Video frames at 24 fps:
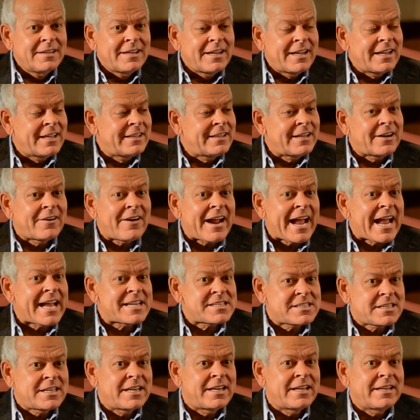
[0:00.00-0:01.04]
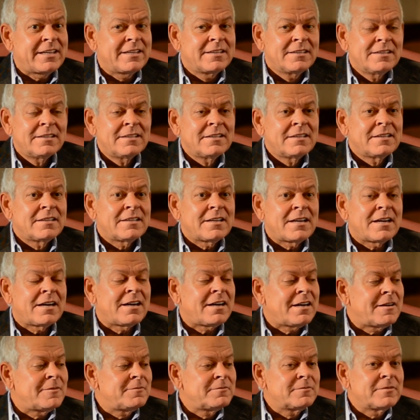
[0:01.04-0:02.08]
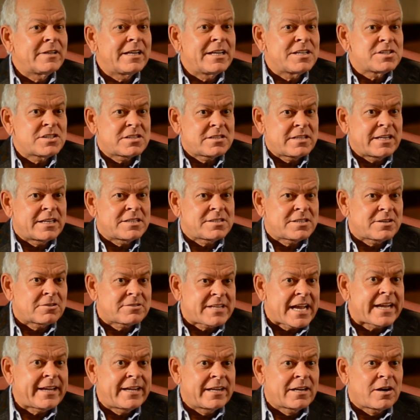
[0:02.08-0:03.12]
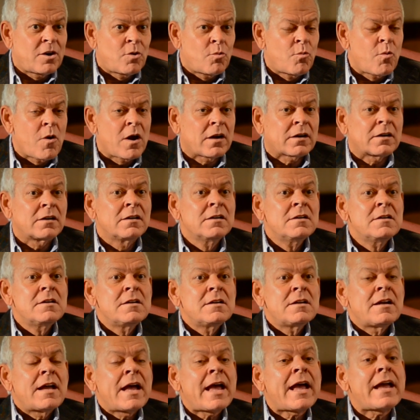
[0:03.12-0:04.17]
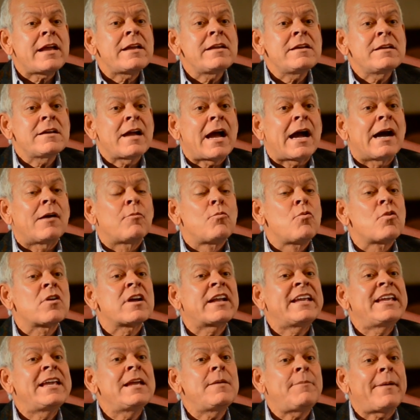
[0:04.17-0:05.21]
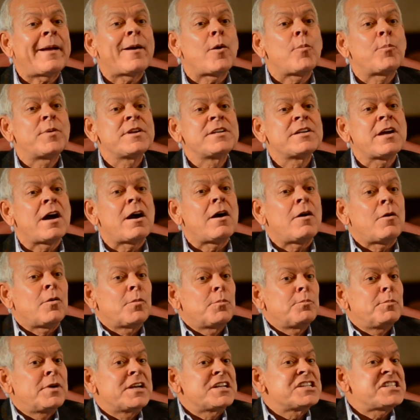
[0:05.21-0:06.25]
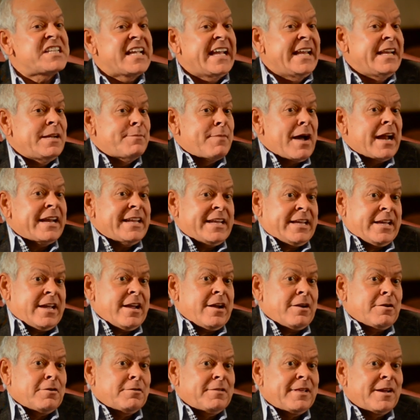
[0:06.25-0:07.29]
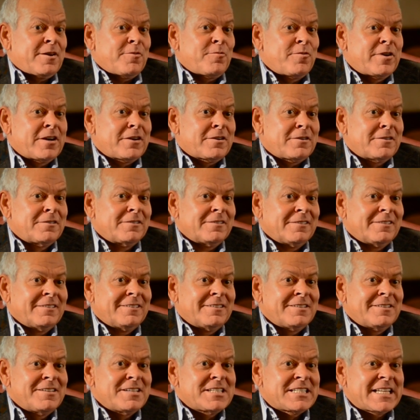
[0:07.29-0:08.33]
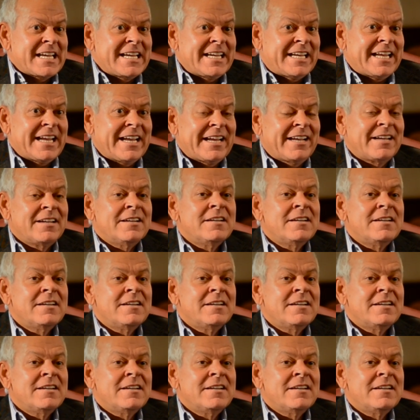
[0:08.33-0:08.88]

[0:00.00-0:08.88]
and they're asking, as they're taking on water, hey, I want to keep helping y'all, but does anybody care that we're sinking?